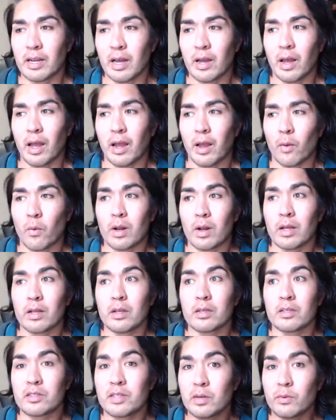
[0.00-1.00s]
I, I want
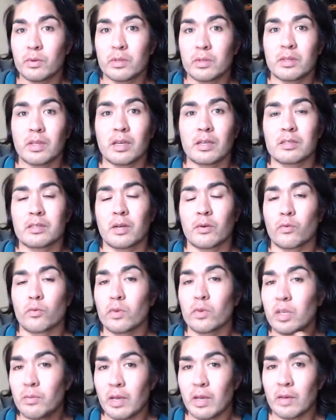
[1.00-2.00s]
to stick with things that
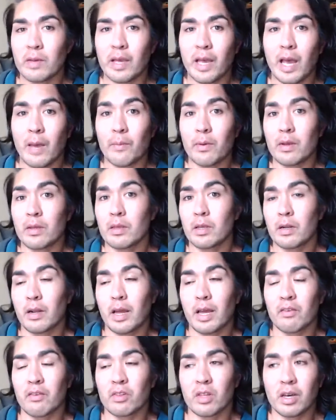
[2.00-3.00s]
really make me happy, that I
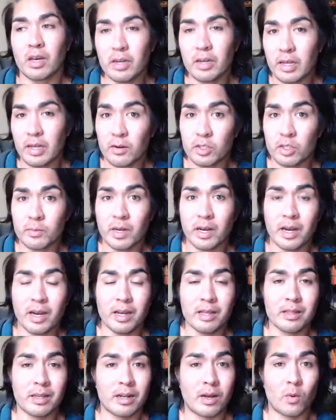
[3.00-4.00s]
have a lot of energy
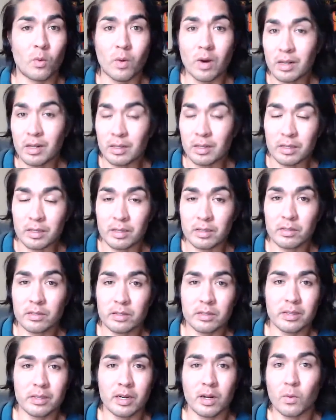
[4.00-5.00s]
behind, that I want to
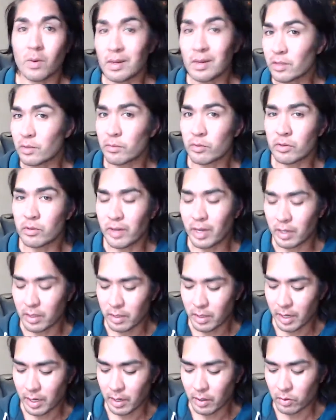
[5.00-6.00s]
list, that I want to move out of
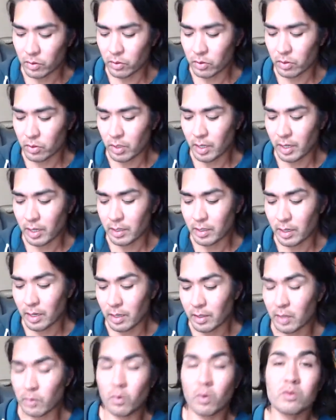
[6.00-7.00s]
the house, and
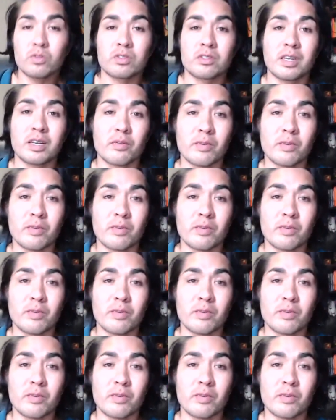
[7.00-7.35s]
uh, that won't stay